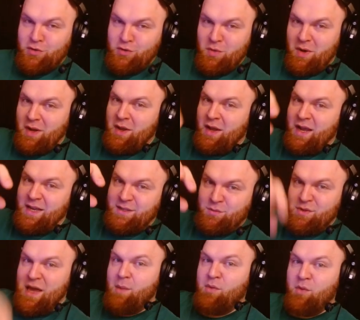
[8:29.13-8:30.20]
So you're going to
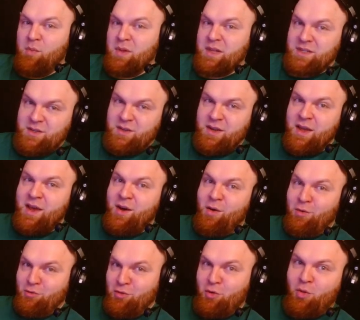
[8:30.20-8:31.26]
cast double blizzard
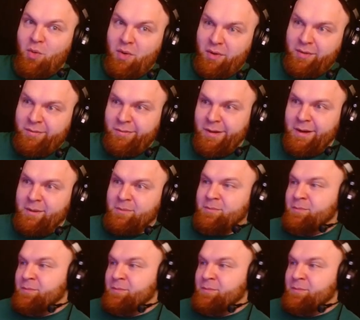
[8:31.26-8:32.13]
on your core, right?